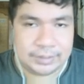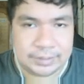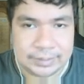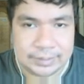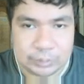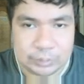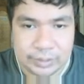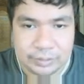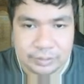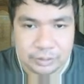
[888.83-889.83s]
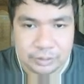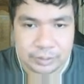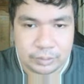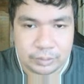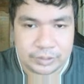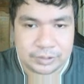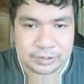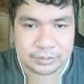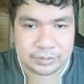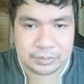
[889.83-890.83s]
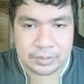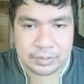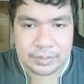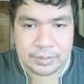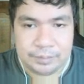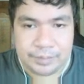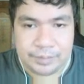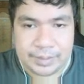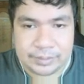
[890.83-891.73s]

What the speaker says: This one, new recruits. You get